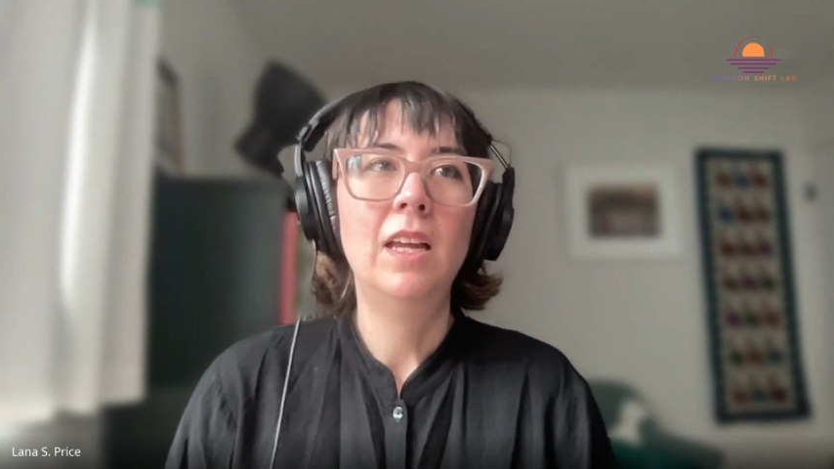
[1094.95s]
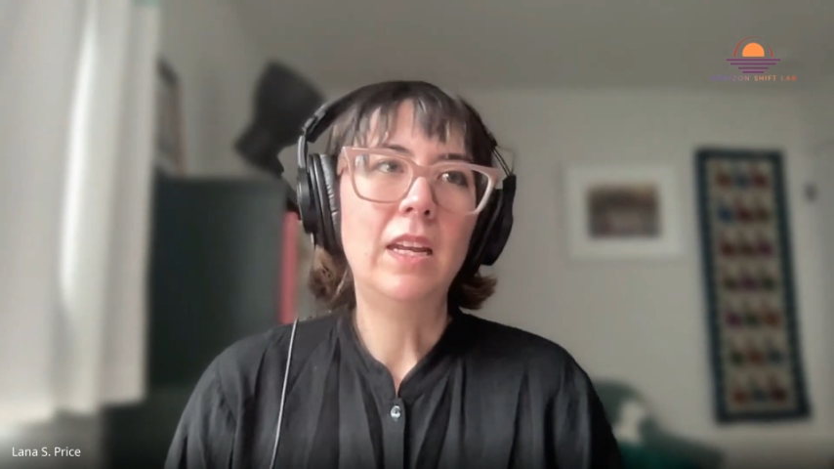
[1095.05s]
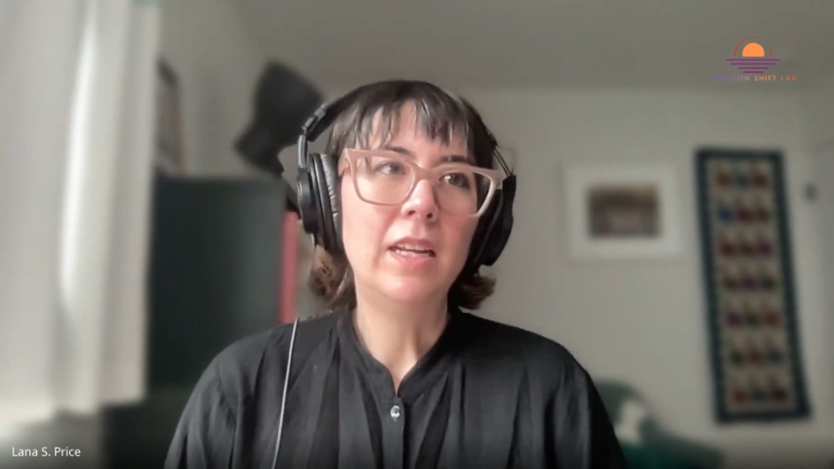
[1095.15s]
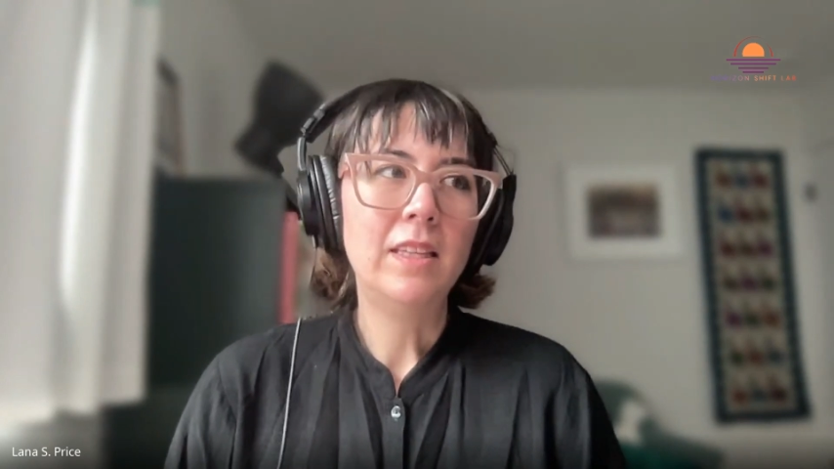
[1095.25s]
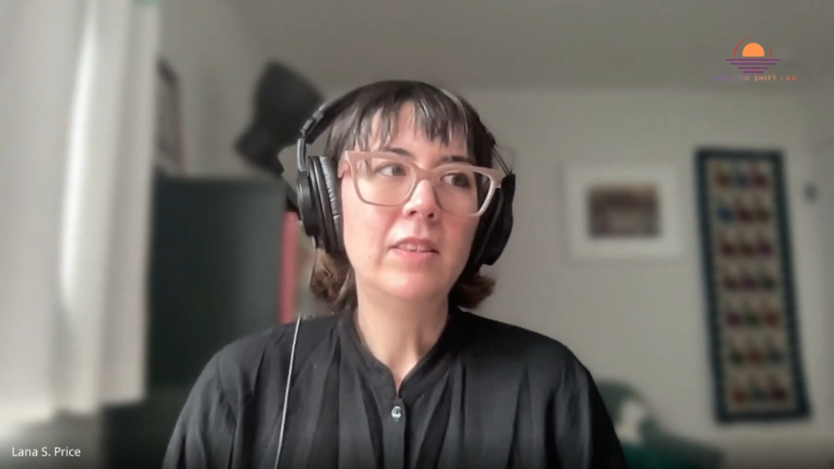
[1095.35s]

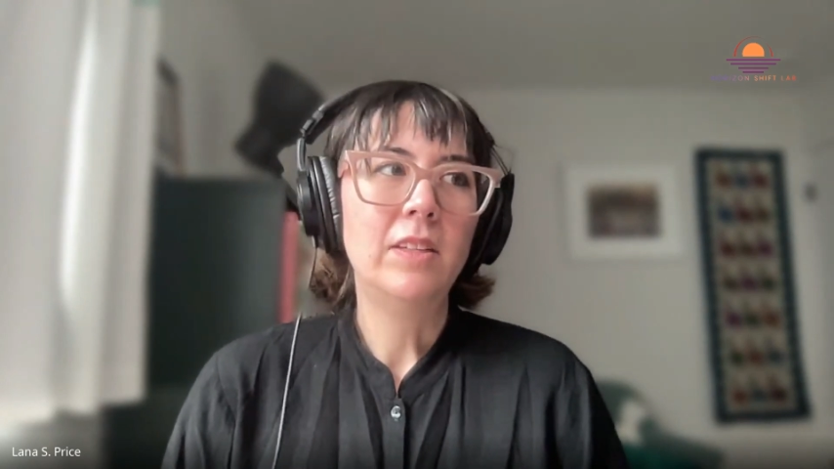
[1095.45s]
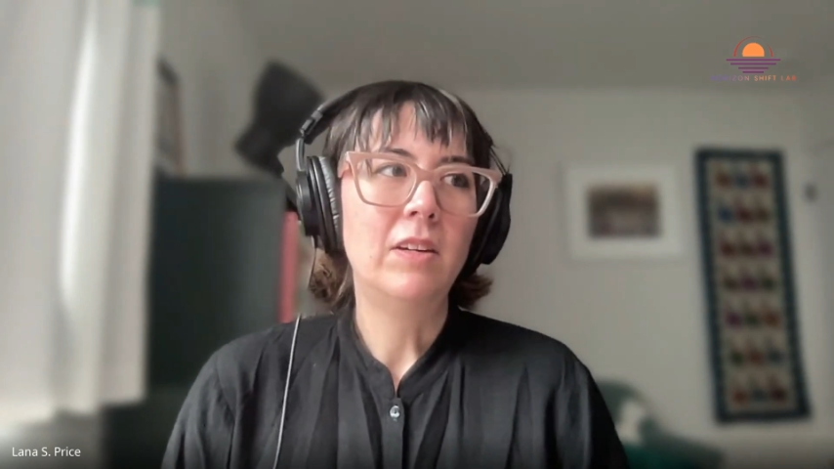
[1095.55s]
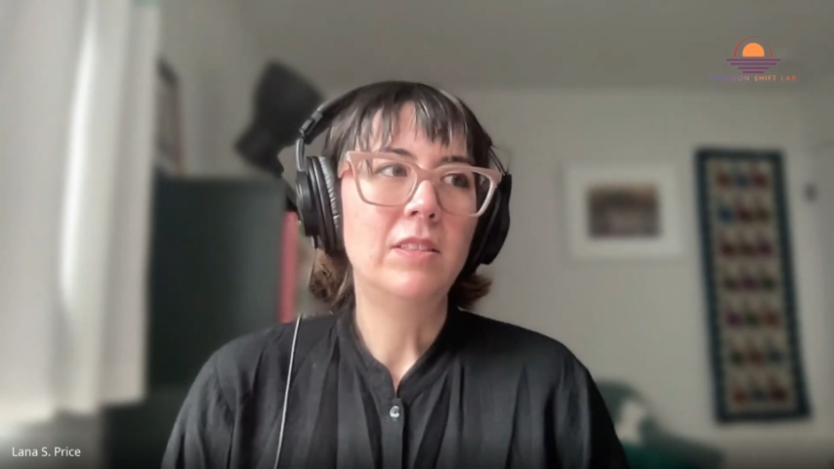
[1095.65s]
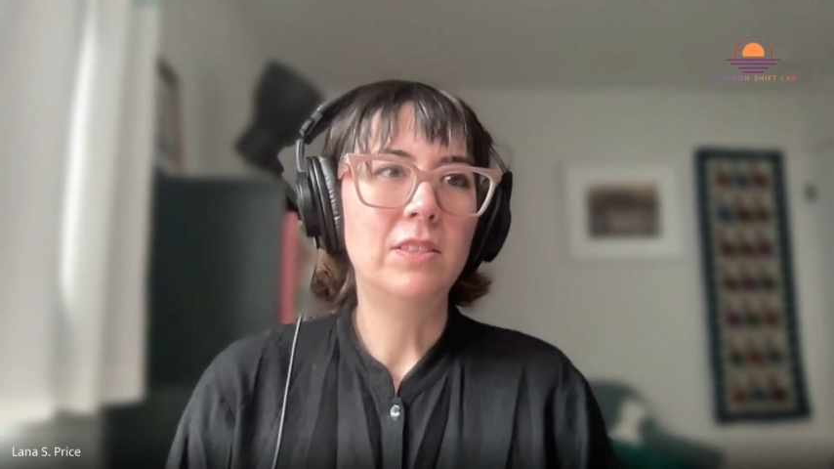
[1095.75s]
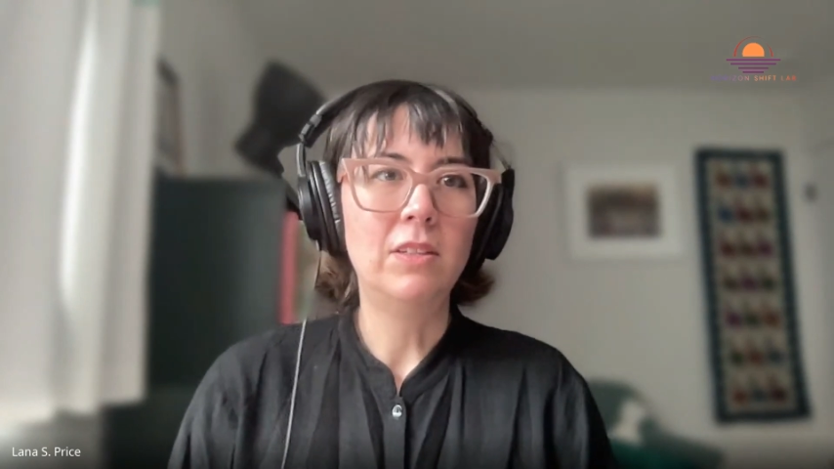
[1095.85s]
And I think
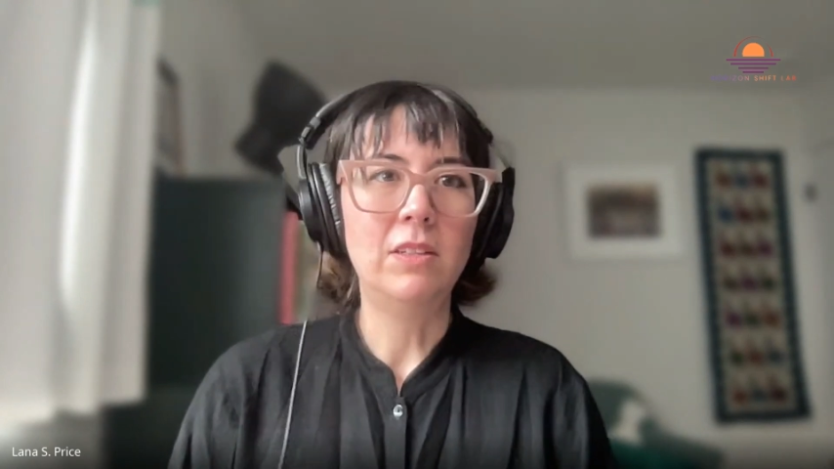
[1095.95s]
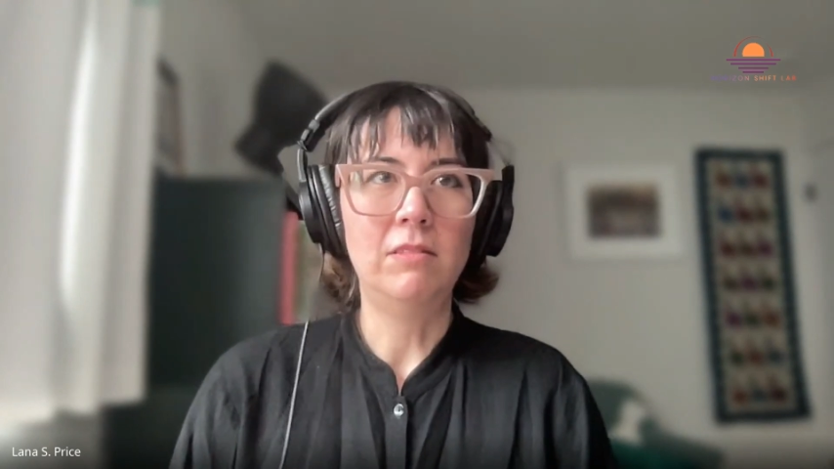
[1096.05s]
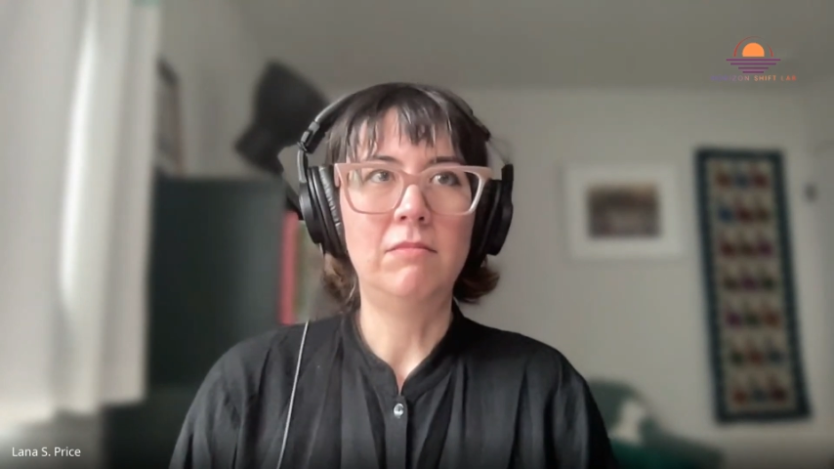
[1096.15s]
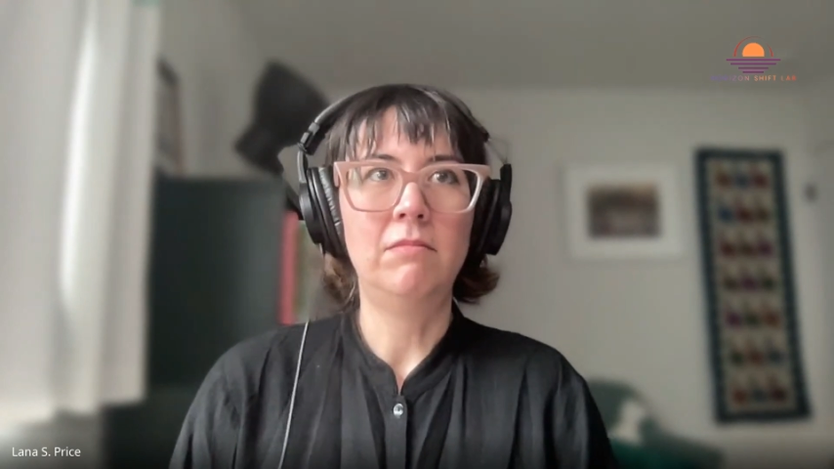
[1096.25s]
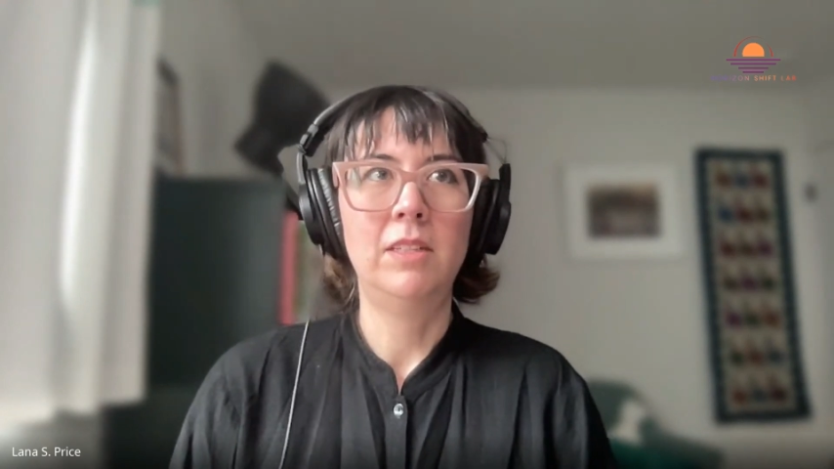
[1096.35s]
there are
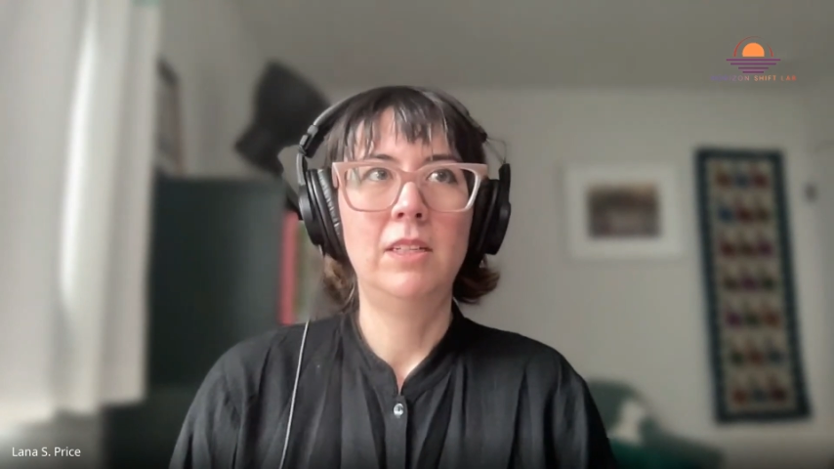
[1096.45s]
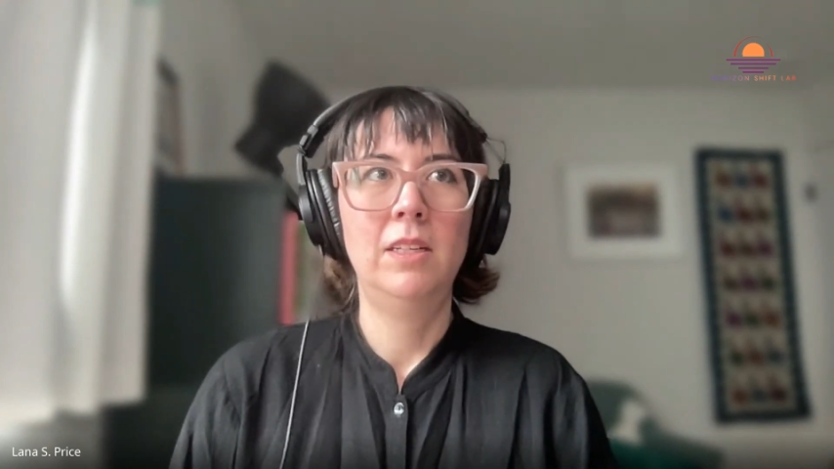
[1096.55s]
certain